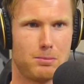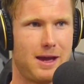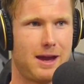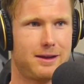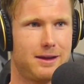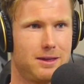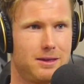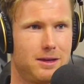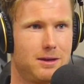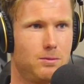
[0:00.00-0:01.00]
back at
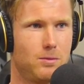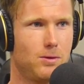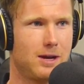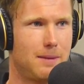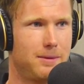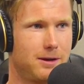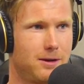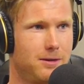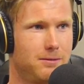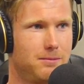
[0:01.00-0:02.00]
the World Cup and
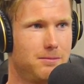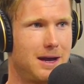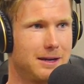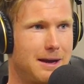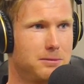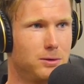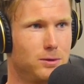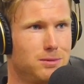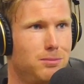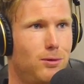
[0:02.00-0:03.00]
go, Martin Guptill was
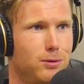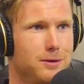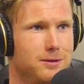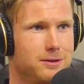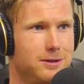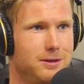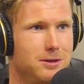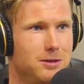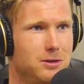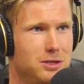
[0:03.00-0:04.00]
important to
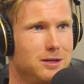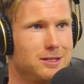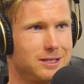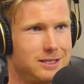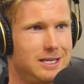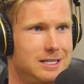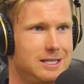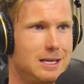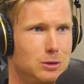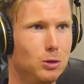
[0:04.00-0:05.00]
New Zealand's success in
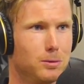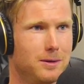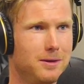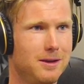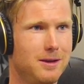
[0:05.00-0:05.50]
that tournament. Mm-hmm.